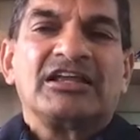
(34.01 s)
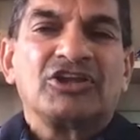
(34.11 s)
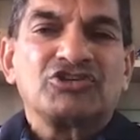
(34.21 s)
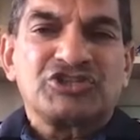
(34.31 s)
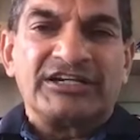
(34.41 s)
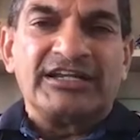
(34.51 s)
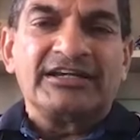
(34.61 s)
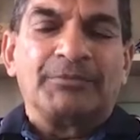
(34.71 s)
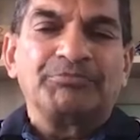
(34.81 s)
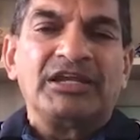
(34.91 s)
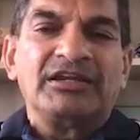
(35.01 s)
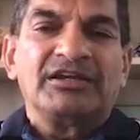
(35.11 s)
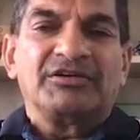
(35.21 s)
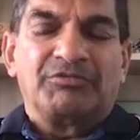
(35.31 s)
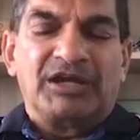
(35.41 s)
The ginning
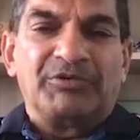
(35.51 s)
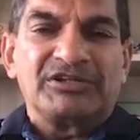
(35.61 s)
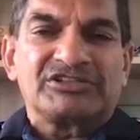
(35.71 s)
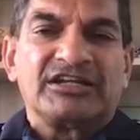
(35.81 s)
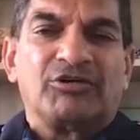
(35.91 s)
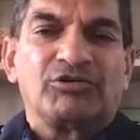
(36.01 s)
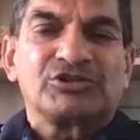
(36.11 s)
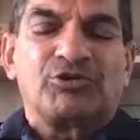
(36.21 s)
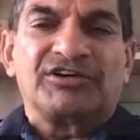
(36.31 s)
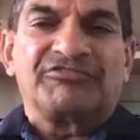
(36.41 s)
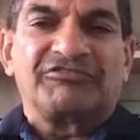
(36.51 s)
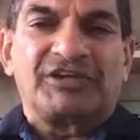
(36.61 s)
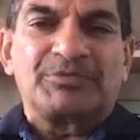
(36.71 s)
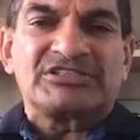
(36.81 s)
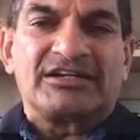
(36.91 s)
company, where we still also own
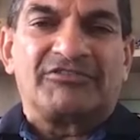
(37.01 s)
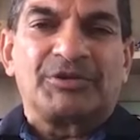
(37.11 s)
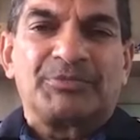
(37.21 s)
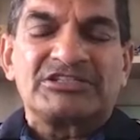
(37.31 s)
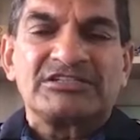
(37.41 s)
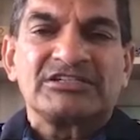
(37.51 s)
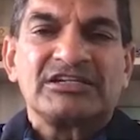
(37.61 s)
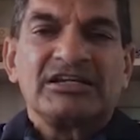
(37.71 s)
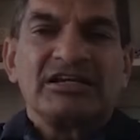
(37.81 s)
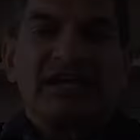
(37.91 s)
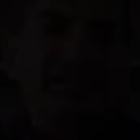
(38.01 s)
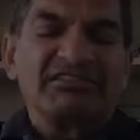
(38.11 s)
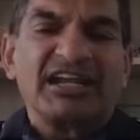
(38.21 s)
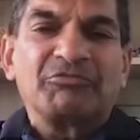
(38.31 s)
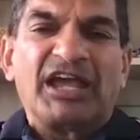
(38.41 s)
50% of the business.
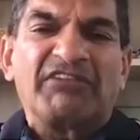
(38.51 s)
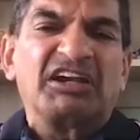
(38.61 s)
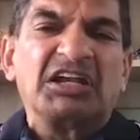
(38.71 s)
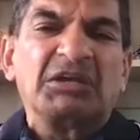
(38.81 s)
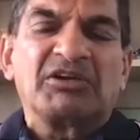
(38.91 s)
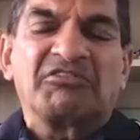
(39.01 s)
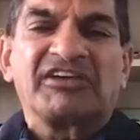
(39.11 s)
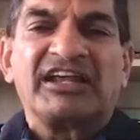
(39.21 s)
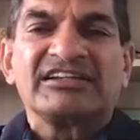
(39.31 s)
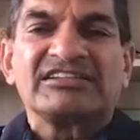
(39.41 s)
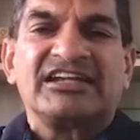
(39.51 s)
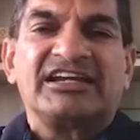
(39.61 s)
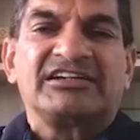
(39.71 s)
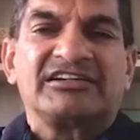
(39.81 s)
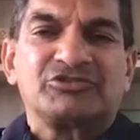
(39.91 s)
And then we have a little bit of real
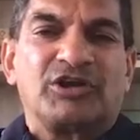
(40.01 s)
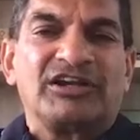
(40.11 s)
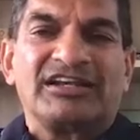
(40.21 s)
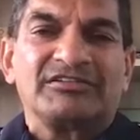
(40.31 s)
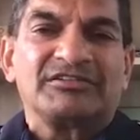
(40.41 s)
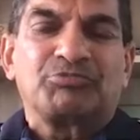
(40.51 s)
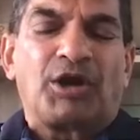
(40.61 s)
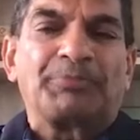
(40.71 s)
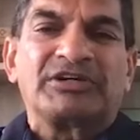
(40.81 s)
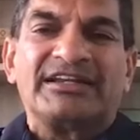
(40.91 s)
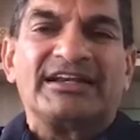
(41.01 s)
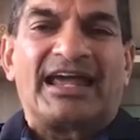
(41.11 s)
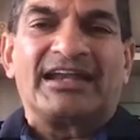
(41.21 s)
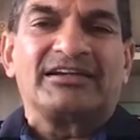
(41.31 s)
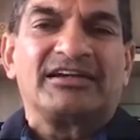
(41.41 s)
estate, so property,
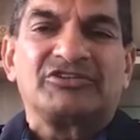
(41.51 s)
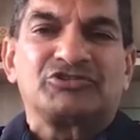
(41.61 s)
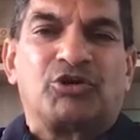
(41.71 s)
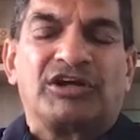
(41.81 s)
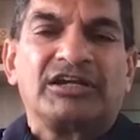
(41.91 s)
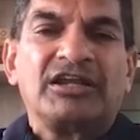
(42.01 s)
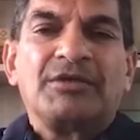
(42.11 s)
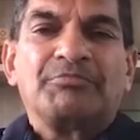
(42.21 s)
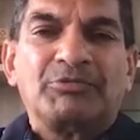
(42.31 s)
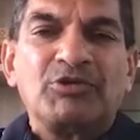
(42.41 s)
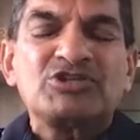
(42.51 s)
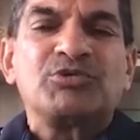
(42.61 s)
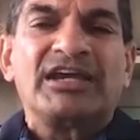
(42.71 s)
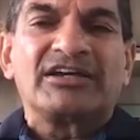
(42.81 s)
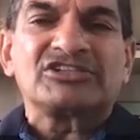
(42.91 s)
land, and so on, but which
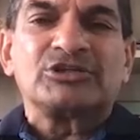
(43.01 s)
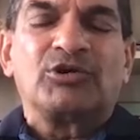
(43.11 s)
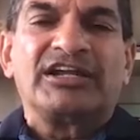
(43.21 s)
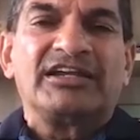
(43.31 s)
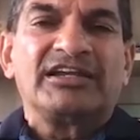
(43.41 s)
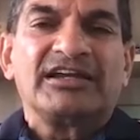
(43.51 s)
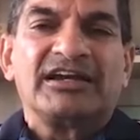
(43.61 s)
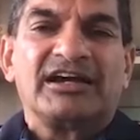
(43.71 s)
we are slowly